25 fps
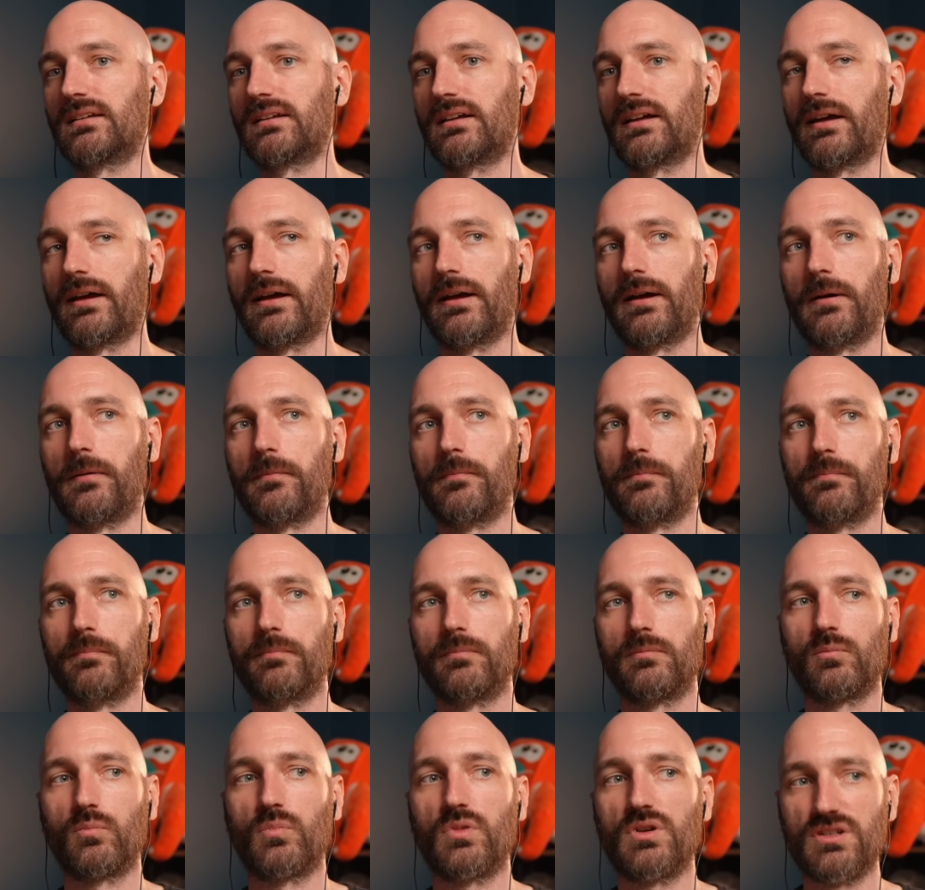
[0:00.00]

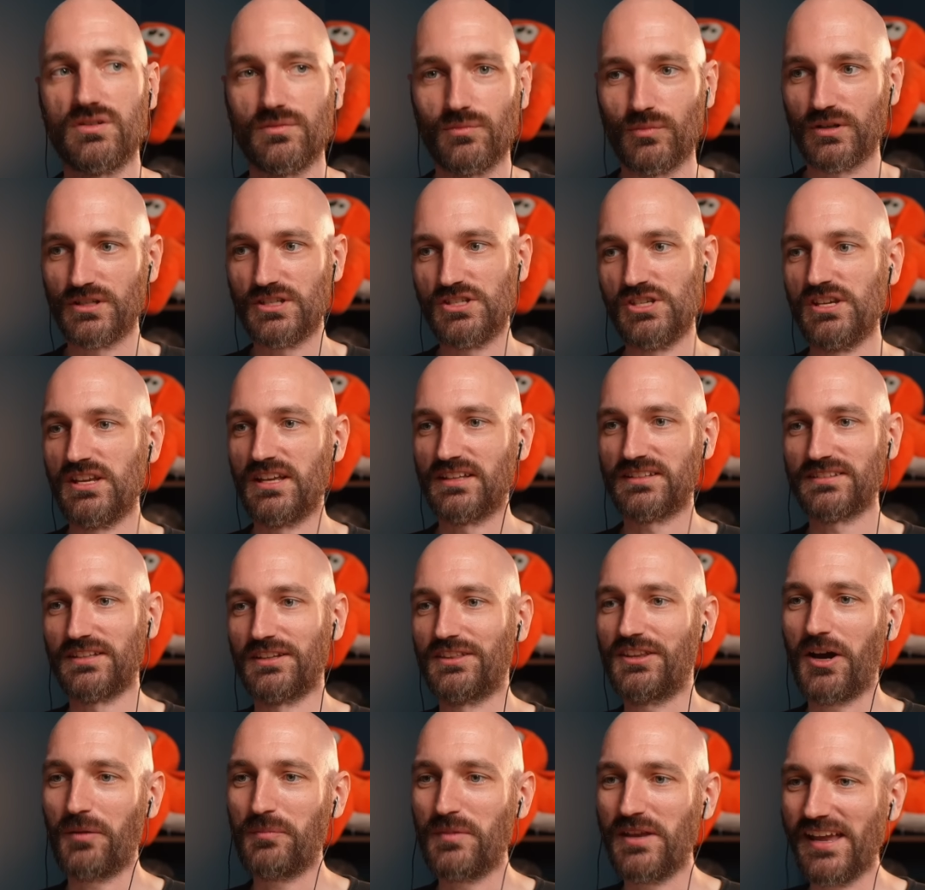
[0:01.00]
when she gets
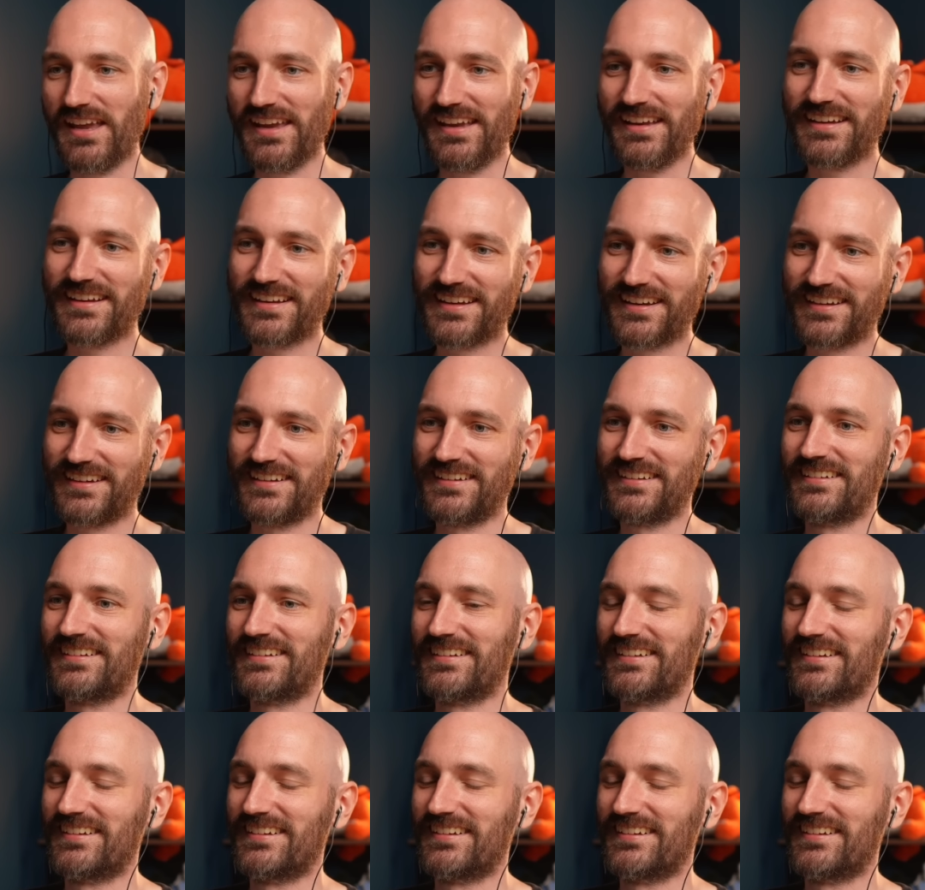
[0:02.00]
the tummy ache.